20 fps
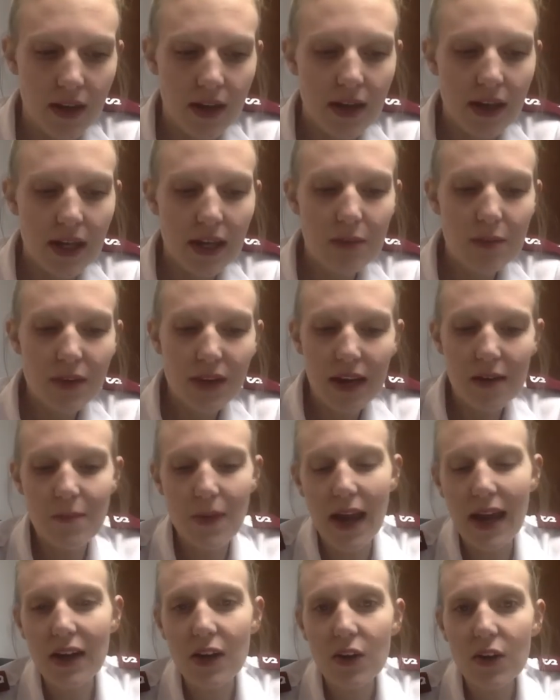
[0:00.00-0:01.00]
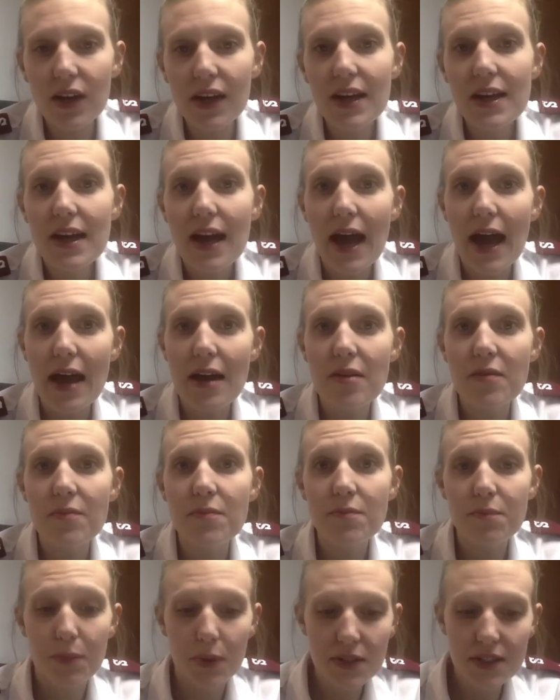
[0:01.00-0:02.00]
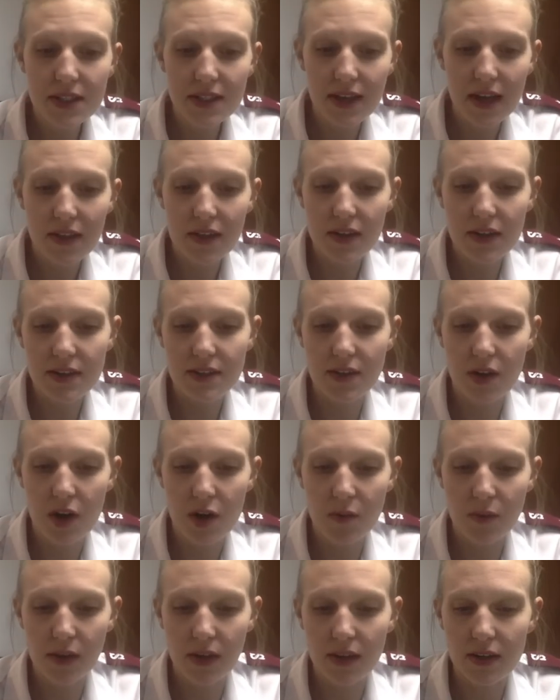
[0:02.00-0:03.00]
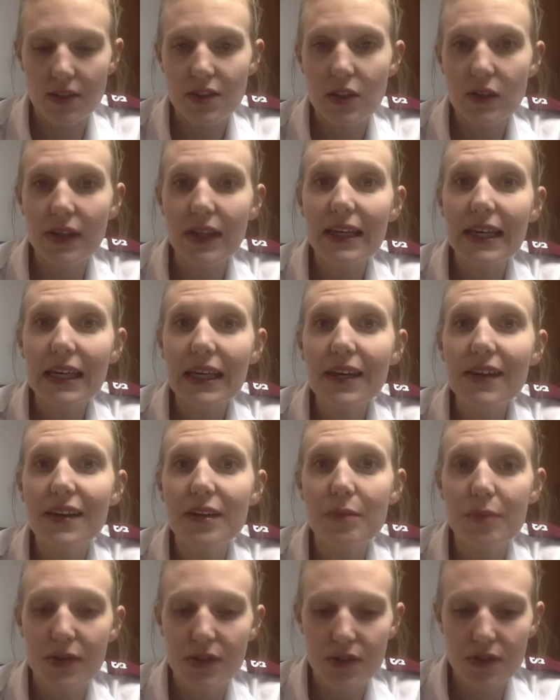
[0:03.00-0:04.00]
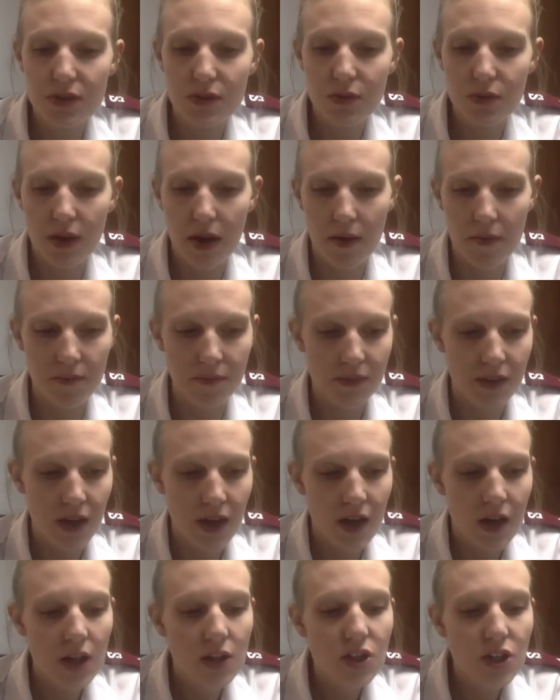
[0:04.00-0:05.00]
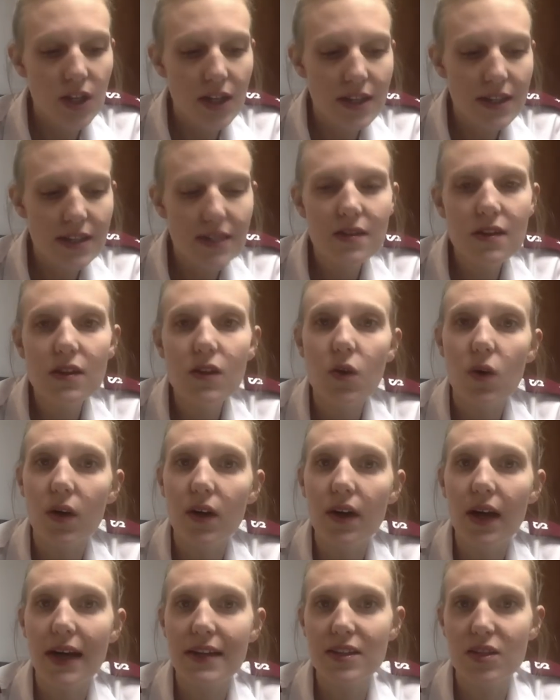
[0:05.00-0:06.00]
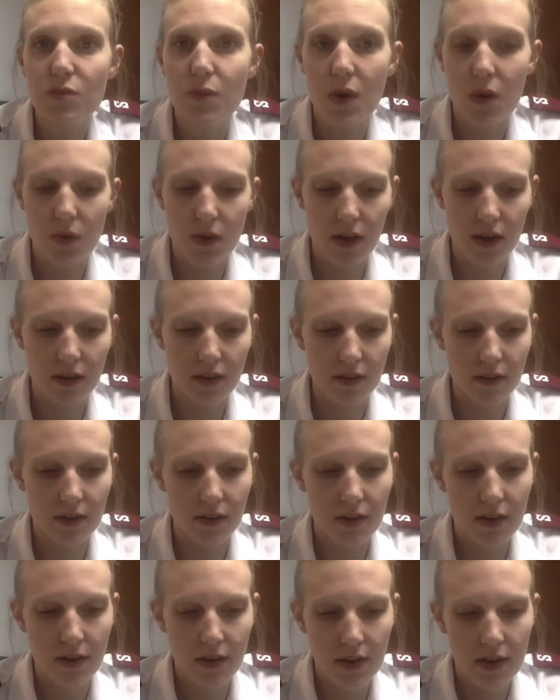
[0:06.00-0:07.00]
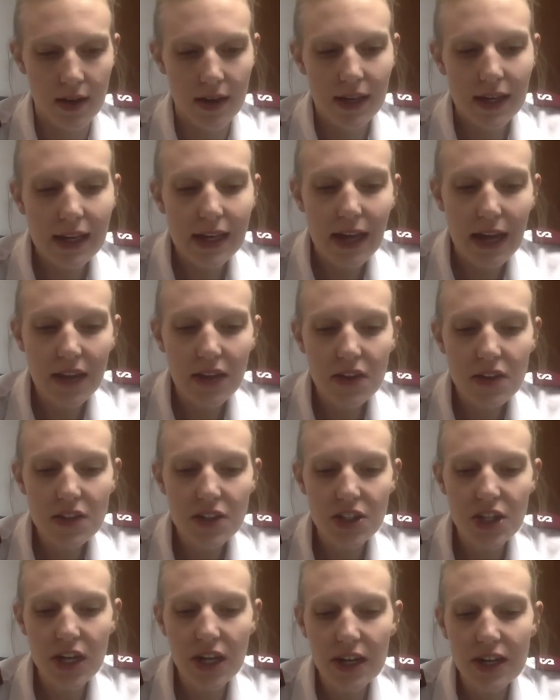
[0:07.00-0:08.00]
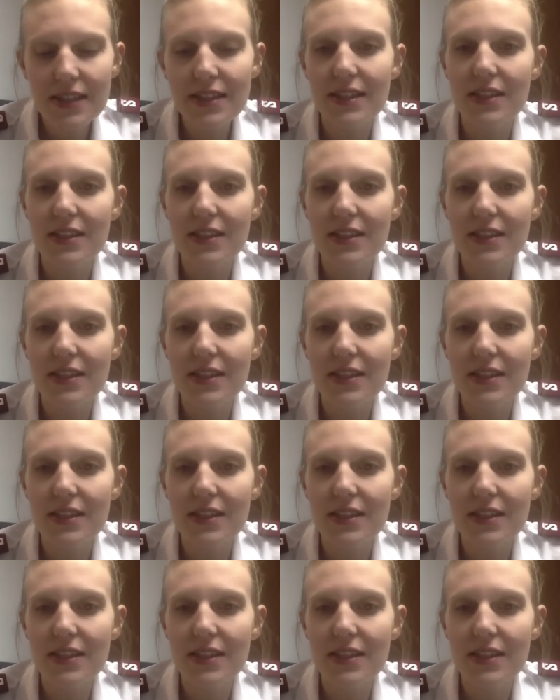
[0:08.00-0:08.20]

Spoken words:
He became angry and put together his army so that he could pursue them, just as the Lord had spoken. He gathered his chariots